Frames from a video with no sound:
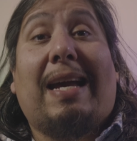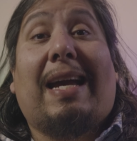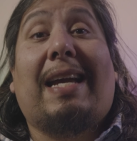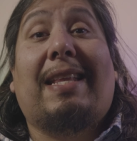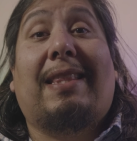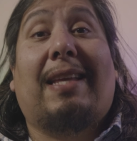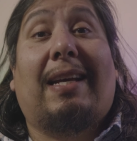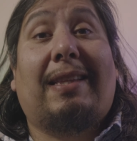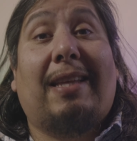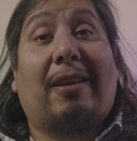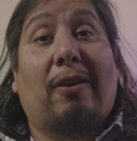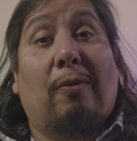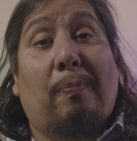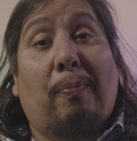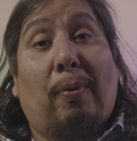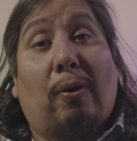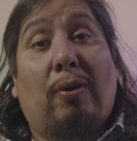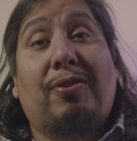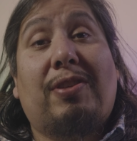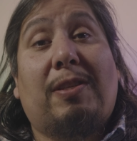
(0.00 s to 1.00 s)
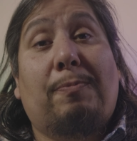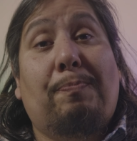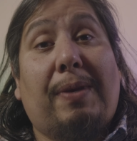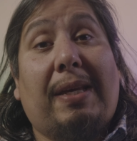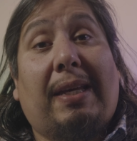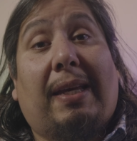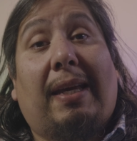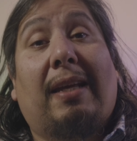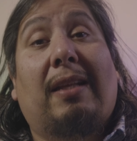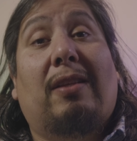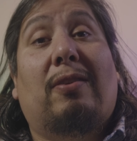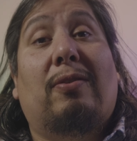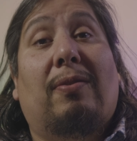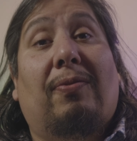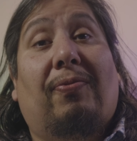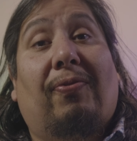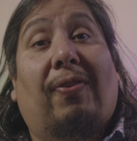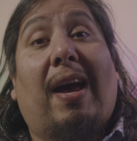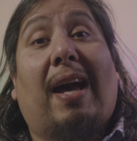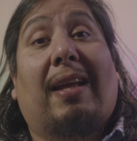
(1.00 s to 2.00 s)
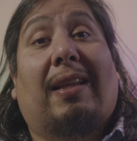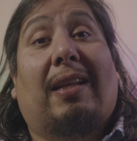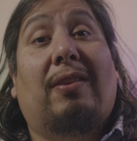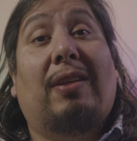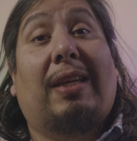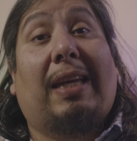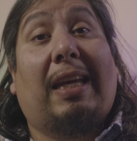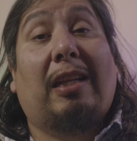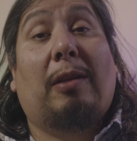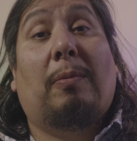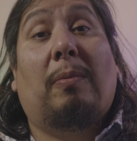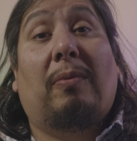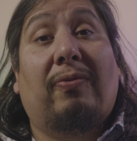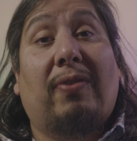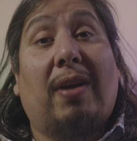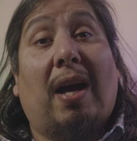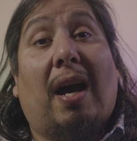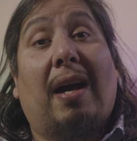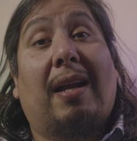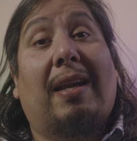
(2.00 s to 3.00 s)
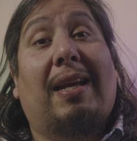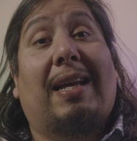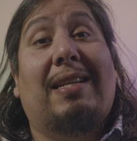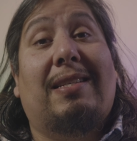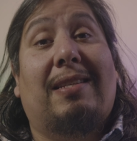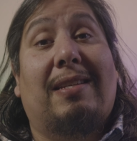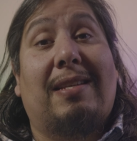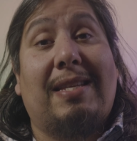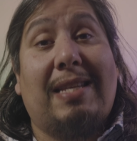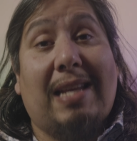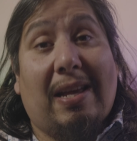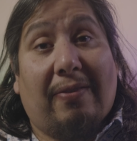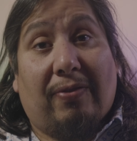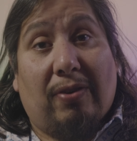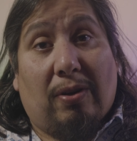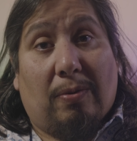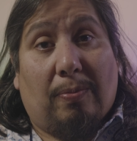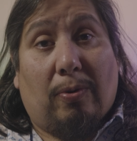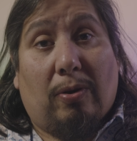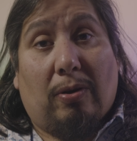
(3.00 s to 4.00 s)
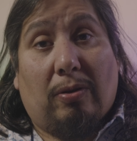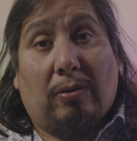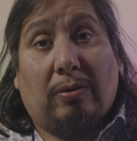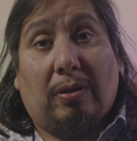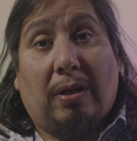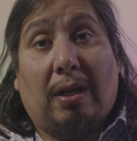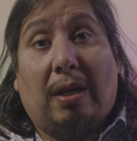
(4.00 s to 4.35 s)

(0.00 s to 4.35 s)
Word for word: in that they are both speaking to the fact that the kingdom of God is inevitable.